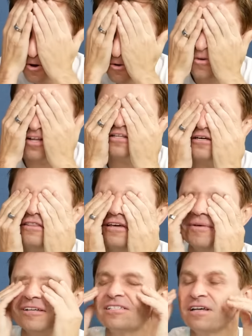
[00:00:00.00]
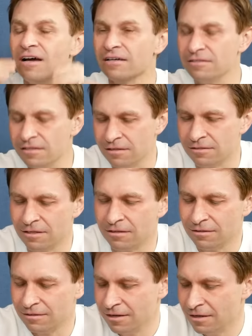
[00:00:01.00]
Well, the good thing about science is
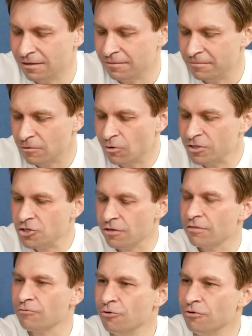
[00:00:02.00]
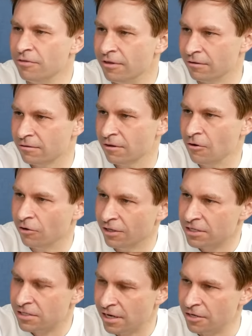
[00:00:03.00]
that once you're through the early
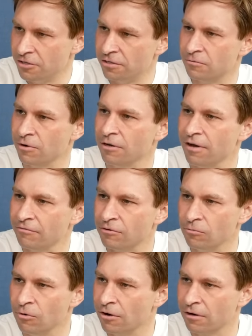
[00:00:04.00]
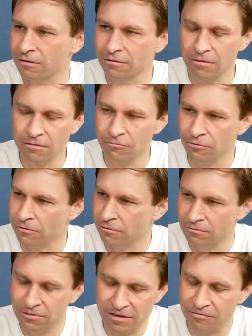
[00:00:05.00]
stages where you have to work through
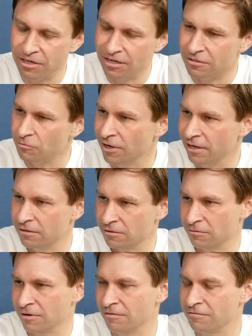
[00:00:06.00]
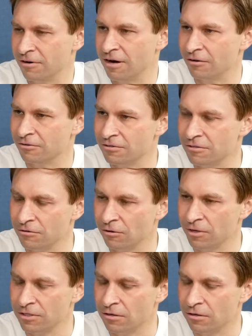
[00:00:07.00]
7 days a week, 24 hours, you're always